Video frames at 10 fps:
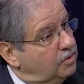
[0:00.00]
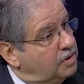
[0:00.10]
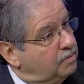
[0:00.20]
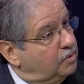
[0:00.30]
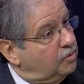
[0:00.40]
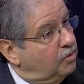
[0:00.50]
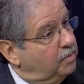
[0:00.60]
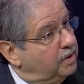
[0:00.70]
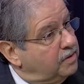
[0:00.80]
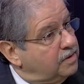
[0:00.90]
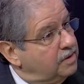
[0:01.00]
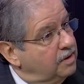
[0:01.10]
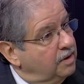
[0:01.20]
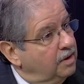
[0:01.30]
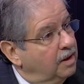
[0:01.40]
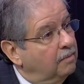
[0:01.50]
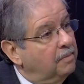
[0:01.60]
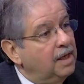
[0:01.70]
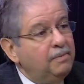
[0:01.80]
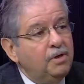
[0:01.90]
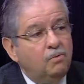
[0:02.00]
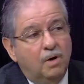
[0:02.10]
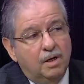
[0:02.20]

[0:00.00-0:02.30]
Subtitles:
aerobics. Maybe you want